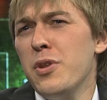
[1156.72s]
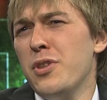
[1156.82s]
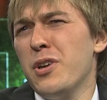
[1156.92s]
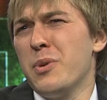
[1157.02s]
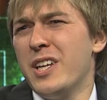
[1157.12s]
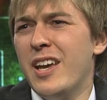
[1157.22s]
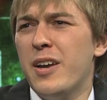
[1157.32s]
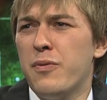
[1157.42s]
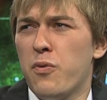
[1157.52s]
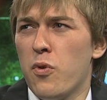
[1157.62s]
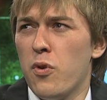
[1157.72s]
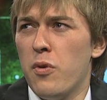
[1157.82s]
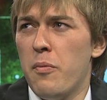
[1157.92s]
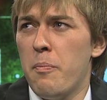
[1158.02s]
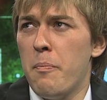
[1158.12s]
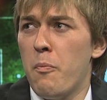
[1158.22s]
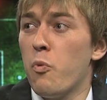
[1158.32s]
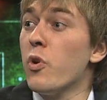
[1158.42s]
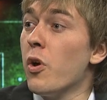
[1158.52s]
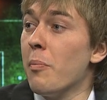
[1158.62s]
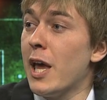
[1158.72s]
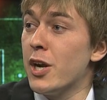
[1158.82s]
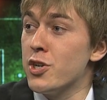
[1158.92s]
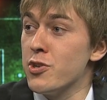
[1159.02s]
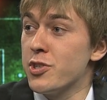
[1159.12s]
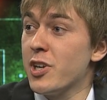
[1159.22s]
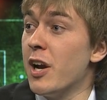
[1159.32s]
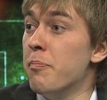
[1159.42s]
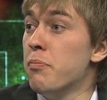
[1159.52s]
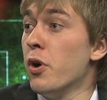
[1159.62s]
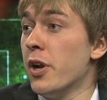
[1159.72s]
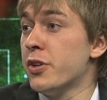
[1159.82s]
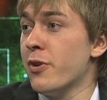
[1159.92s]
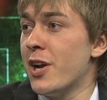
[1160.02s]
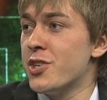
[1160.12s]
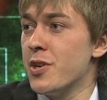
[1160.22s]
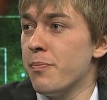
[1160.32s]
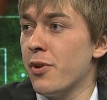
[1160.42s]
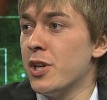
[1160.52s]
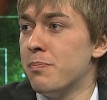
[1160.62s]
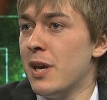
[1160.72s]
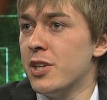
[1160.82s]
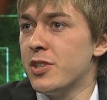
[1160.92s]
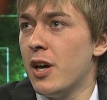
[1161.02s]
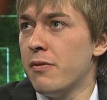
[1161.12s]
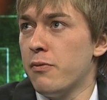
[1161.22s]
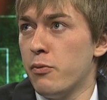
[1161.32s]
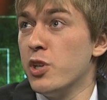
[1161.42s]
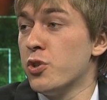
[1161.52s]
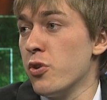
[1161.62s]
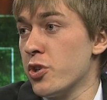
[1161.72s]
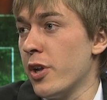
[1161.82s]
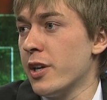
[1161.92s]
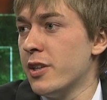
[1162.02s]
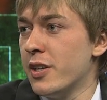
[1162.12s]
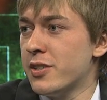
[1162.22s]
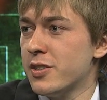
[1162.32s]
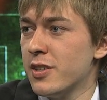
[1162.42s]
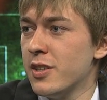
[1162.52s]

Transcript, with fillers: you think it would take for real managers to kind of put a strategy in place based off research like this?